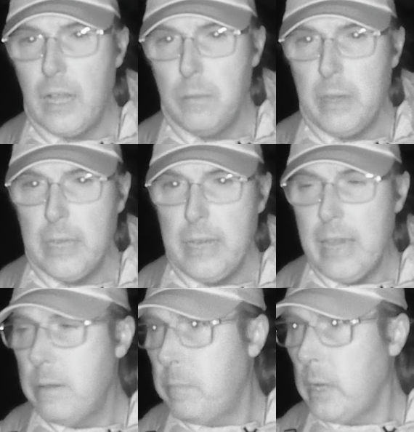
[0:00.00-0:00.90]
tell me your
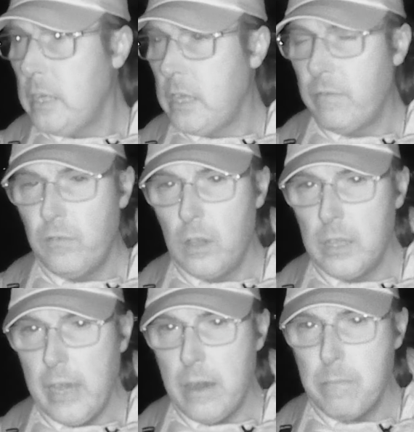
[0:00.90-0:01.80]
name, please? Your
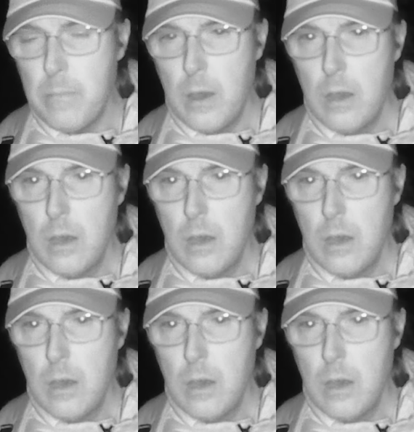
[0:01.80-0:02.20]
full name?